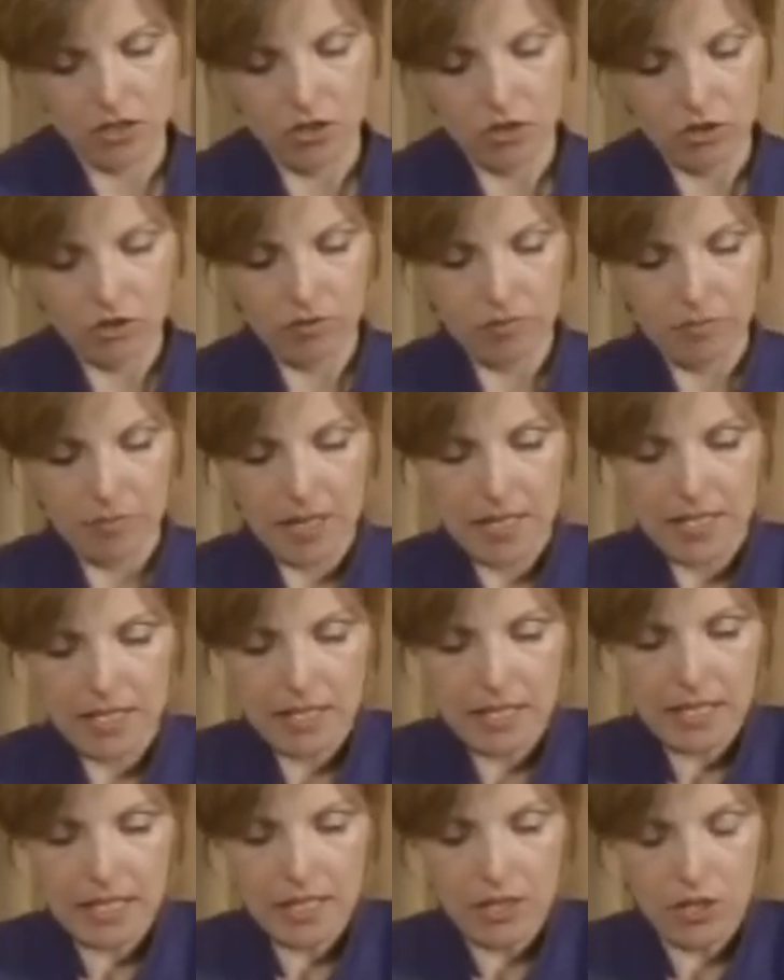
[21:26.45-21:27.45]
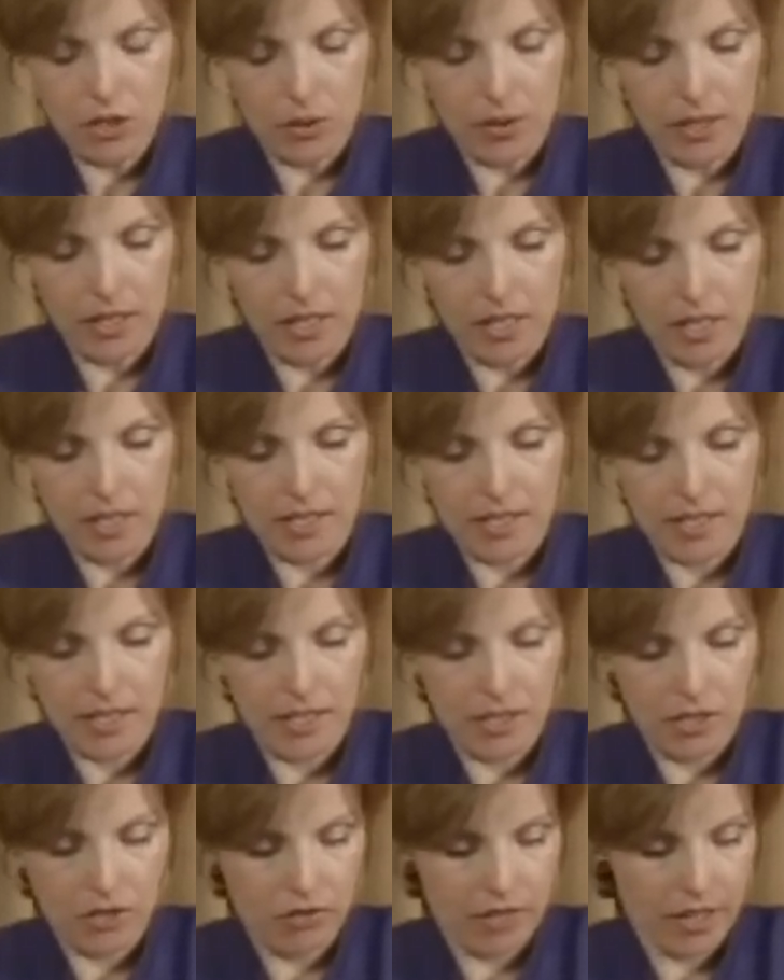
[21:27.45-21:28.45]
you're basically doing a
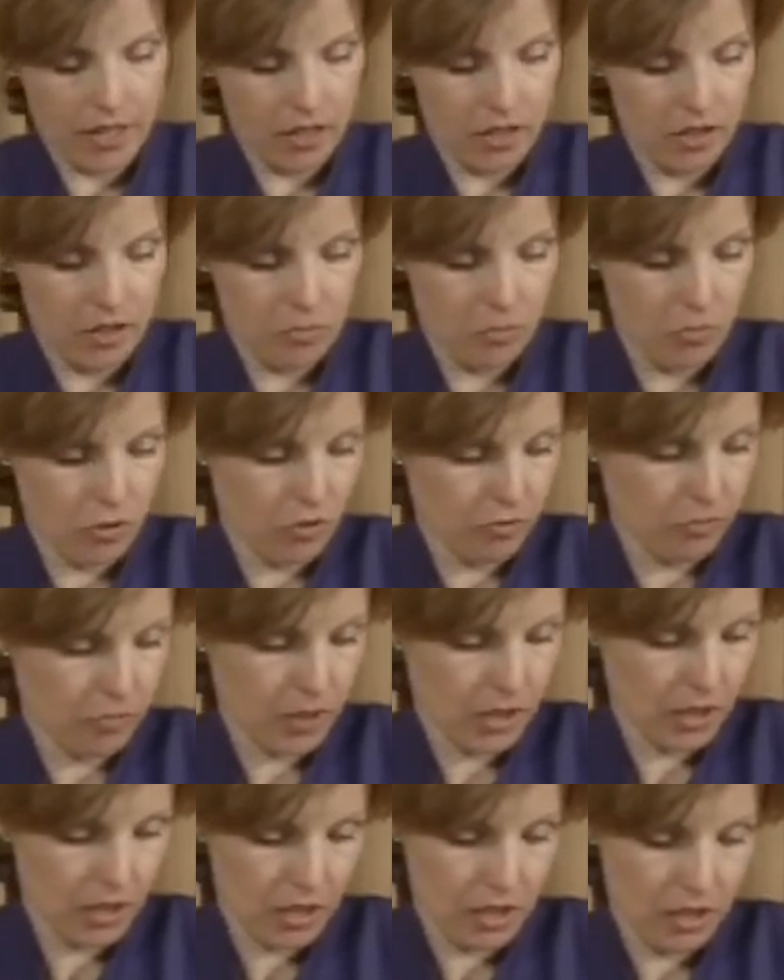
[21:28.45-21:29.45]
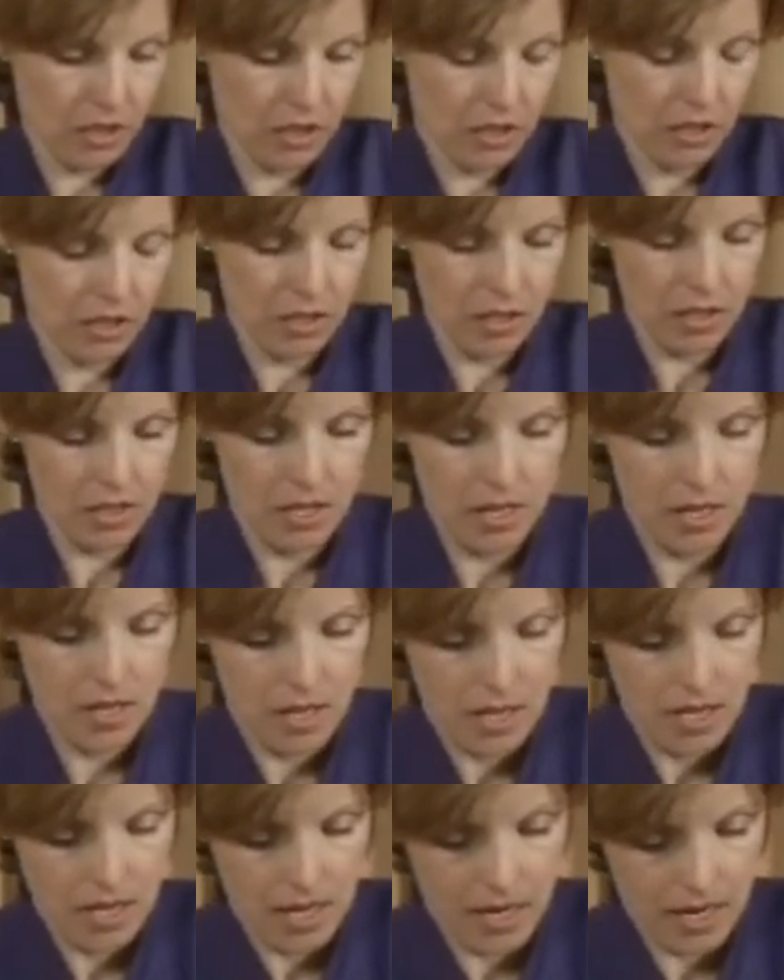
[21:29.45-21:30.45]
scissoring movement
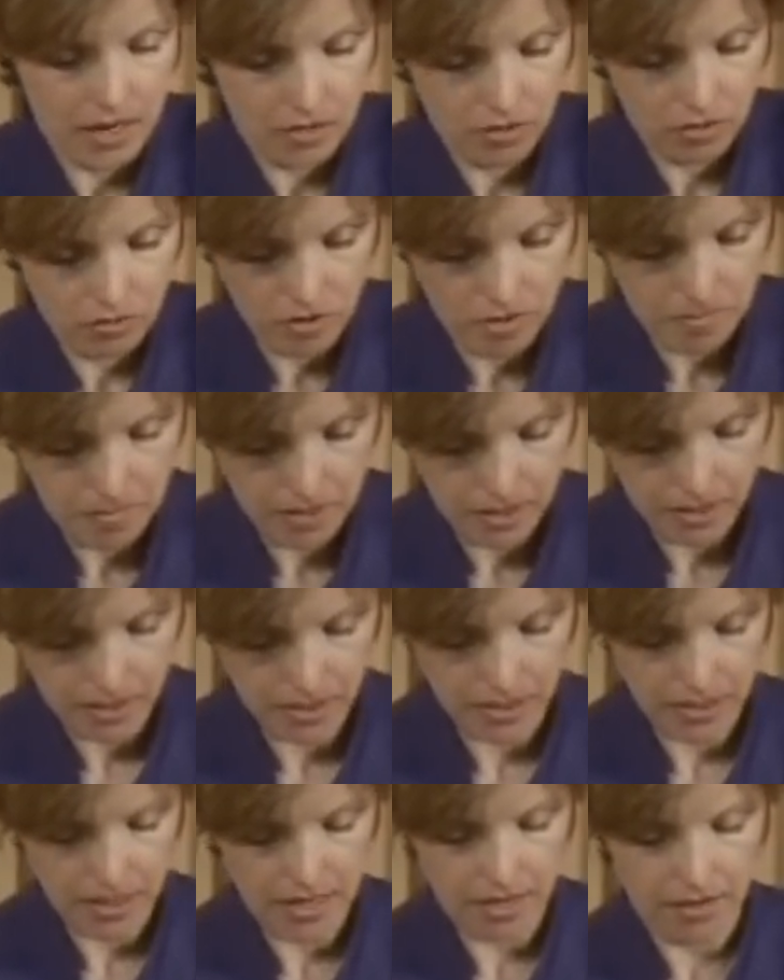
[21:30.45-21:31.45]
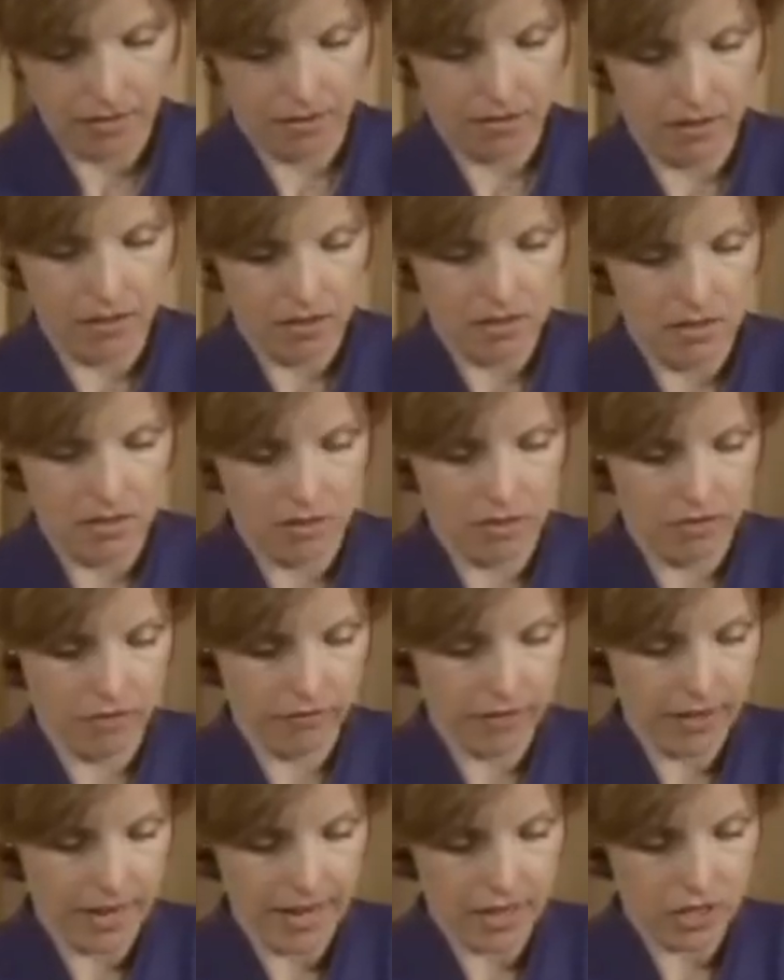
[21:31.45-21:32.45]
and gripping together the
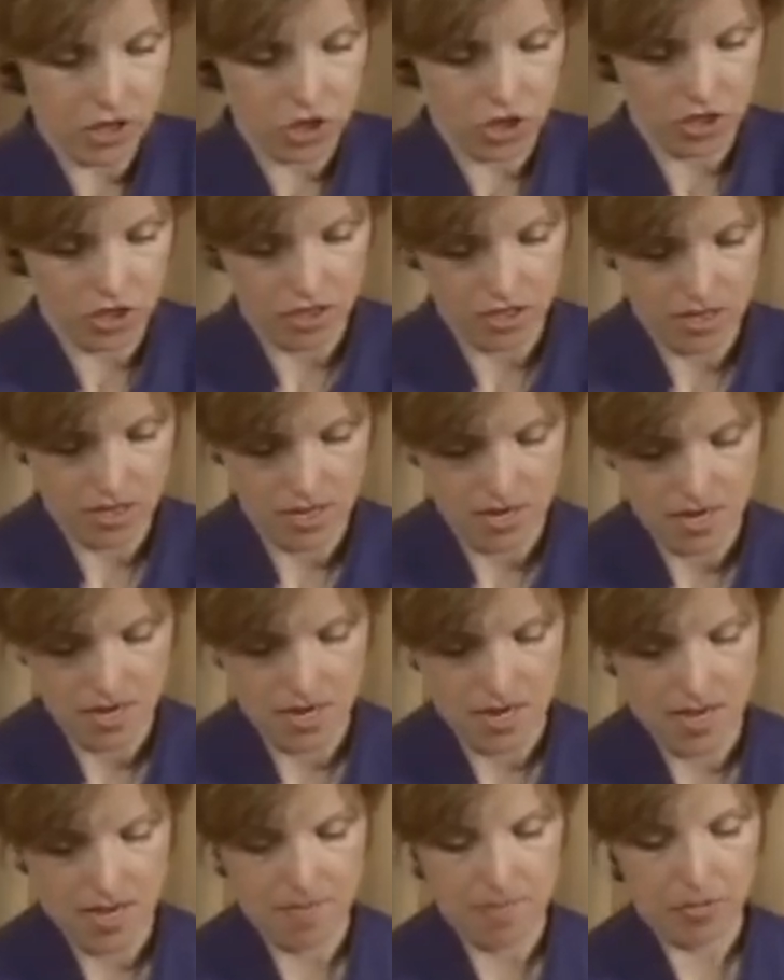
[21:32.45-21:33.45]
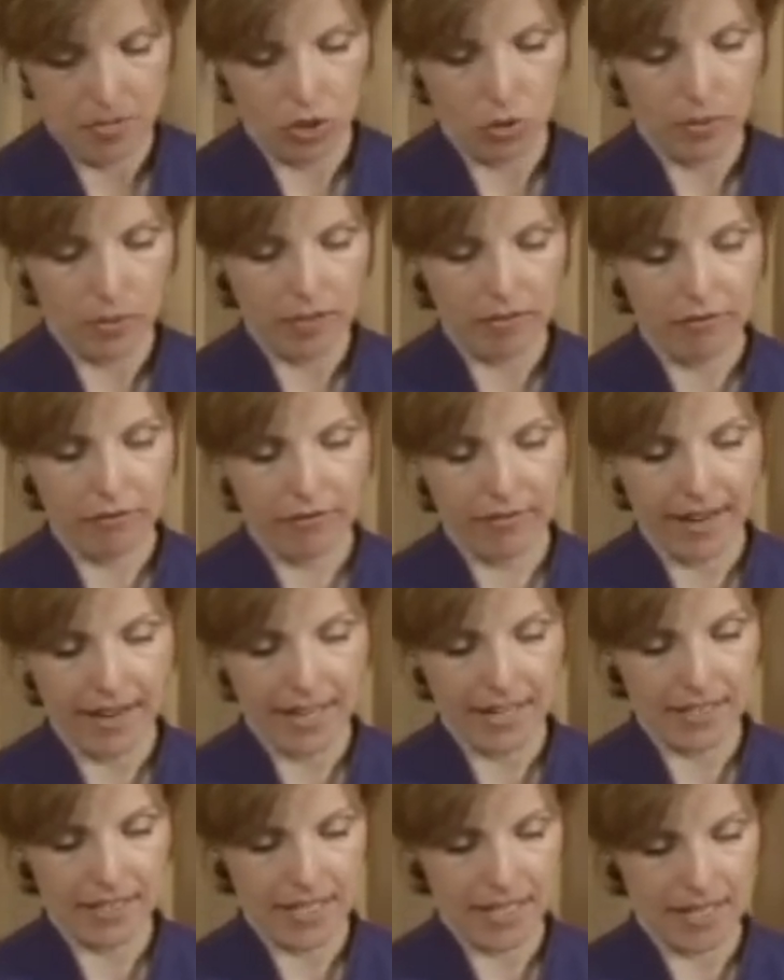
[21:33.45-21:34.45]
flesh in between
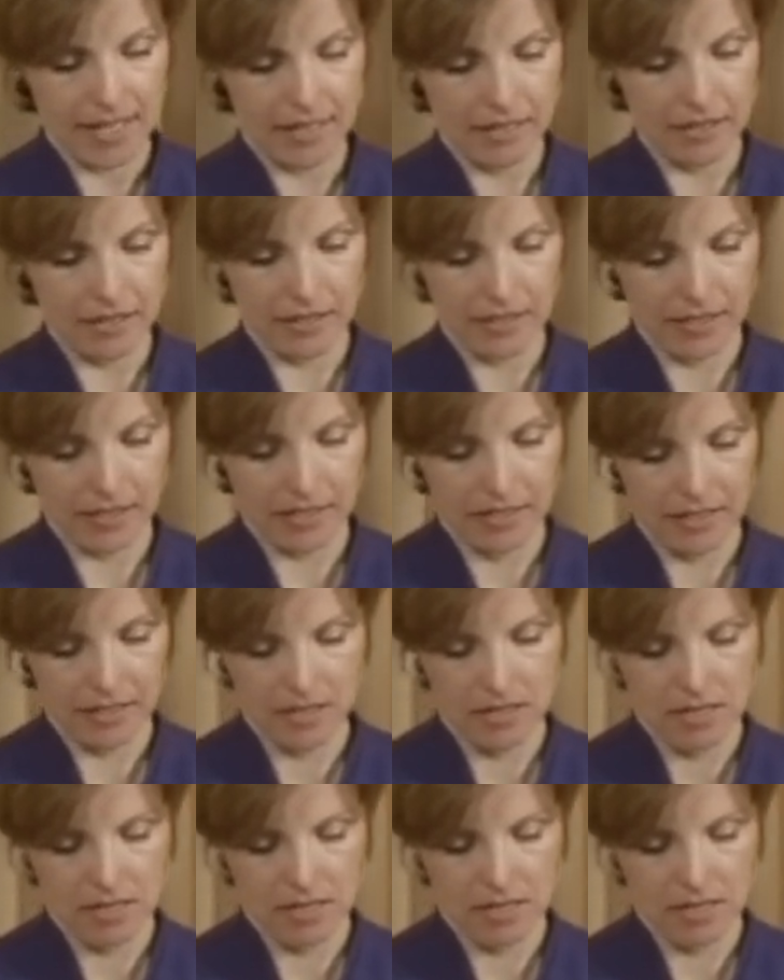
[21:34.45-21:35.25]
flat hands.